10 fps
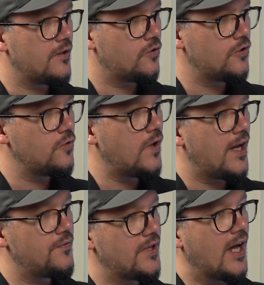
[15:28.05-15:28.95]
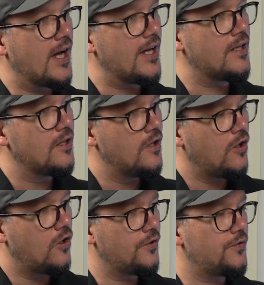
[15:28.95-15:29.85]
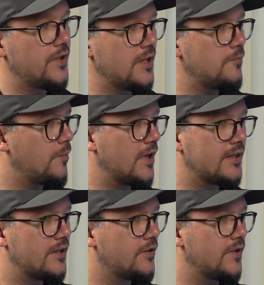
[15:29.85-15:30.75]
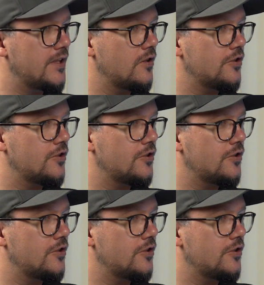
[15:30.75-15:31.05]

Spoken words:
do you have an eye on 3D mobility, 3D